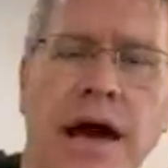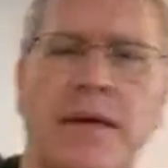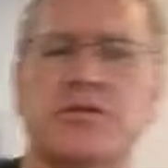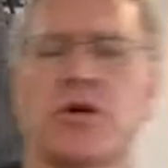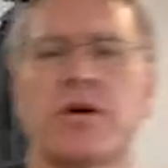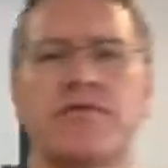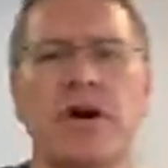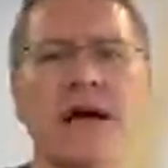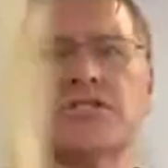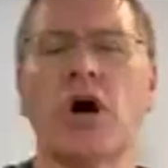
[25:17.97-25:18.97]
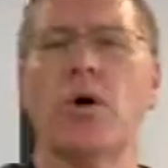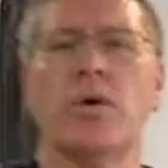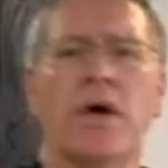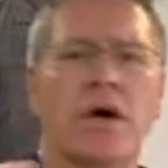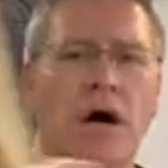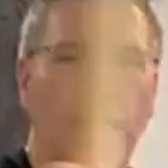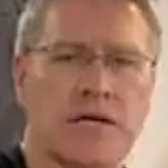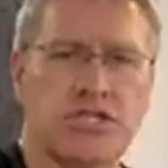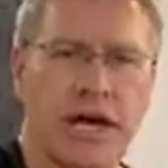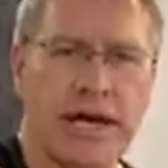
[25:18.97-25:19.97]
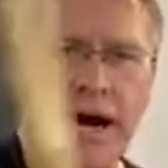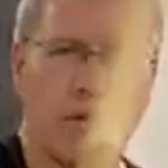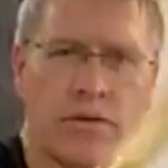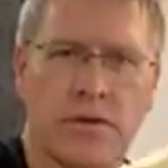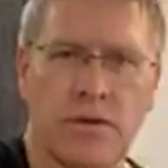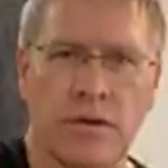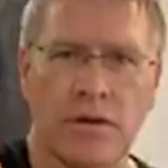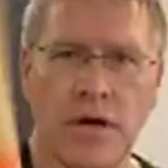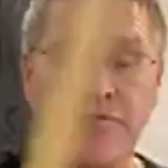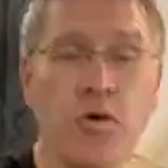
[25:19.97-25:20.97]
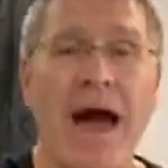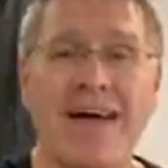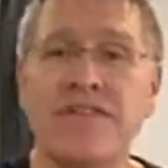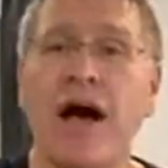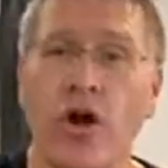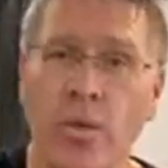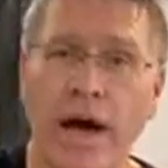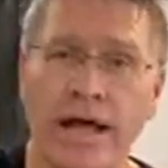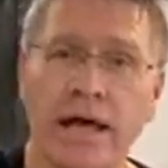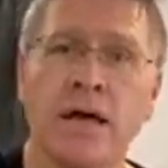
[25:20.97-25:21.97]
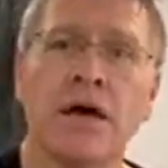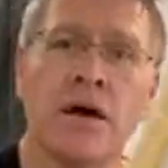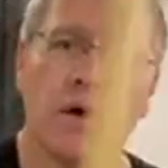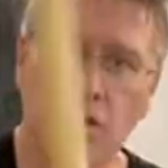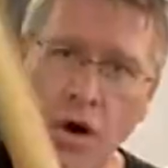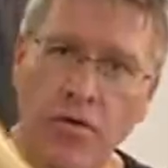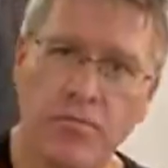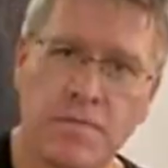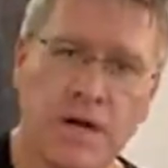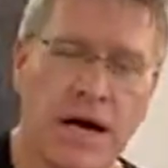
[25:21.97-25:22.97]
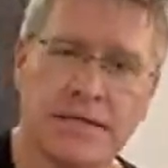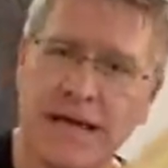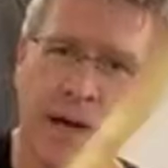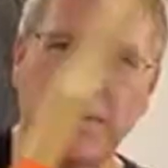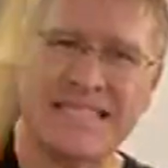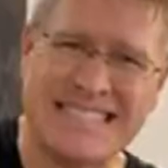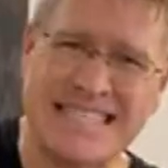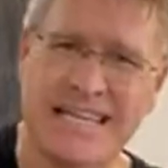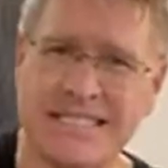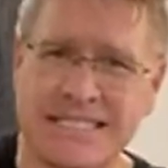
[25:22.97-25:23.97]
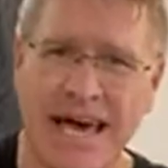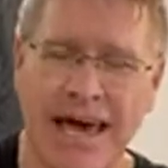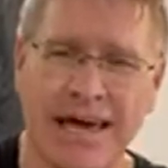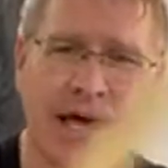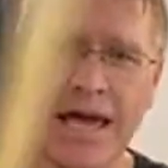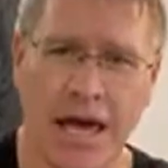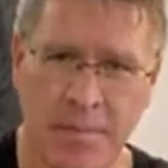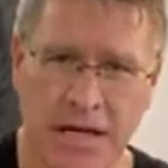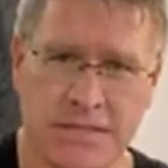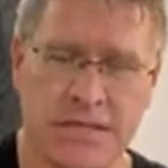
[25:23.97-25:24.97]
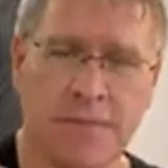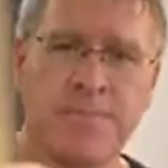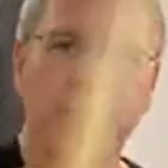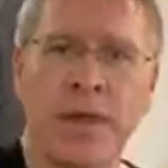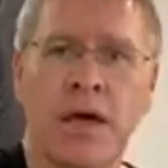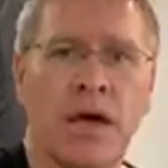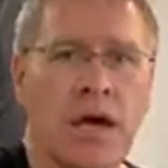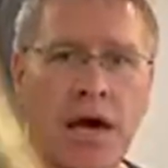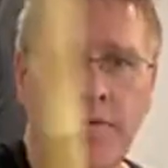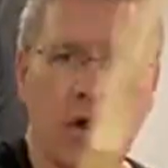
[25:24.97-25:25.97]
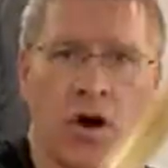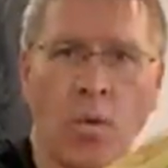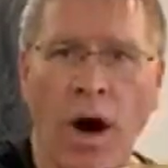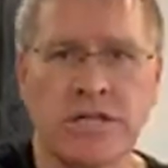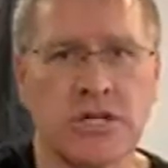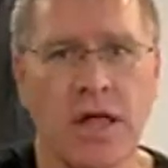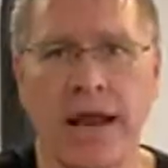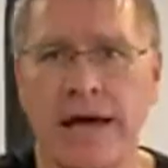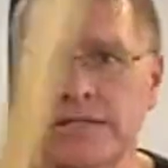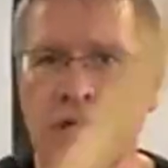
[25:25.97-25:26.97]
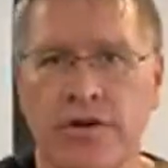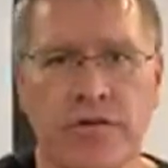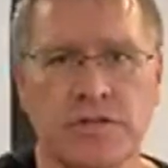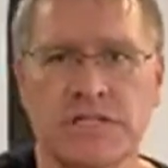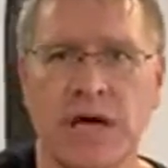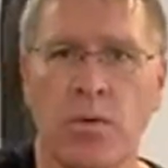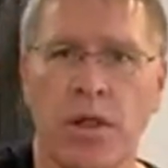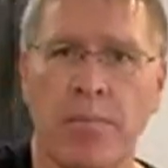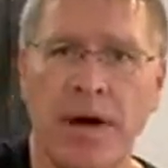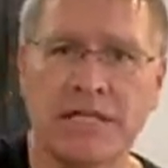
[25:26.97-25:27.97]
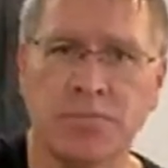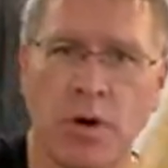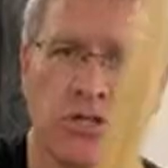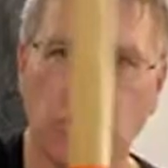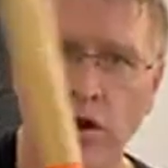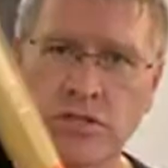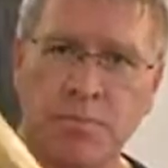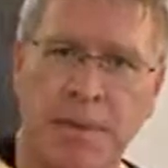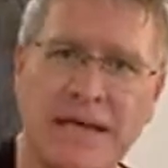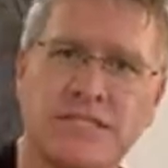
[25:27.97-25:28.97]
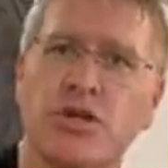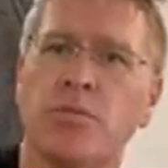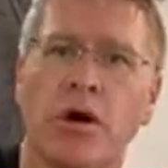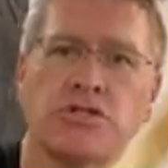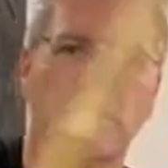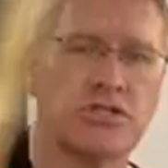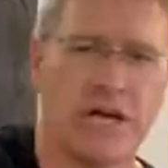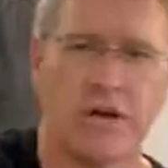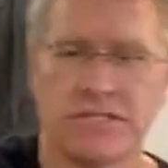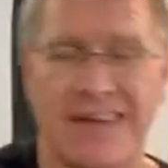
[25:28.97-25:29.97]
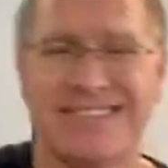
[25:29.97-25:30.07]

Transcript: absolutely. If you guys go uh, check out, if you have not already, go uh, type in Sensei Emmett and then go watch a lot of his interviews. He's got one of the best martial arts, best new martial arts channels I've